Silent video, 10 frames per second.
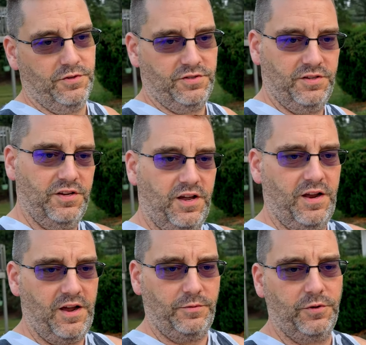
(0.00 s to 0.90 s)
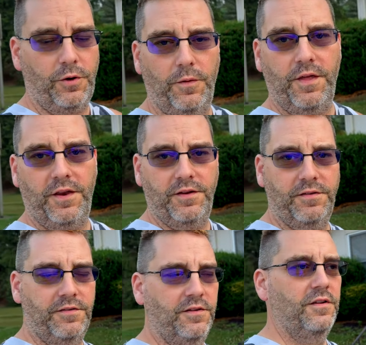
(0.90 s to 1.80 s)
You see kind of how tall that
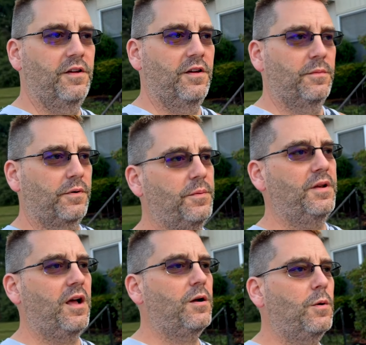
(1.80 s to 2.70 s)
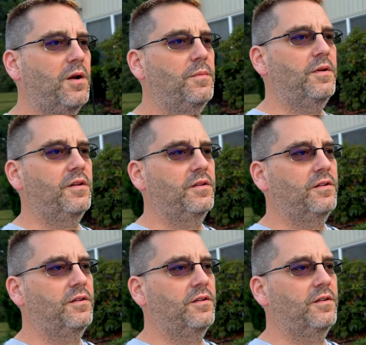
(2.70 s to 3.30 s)
is. Bring me down quite a bit,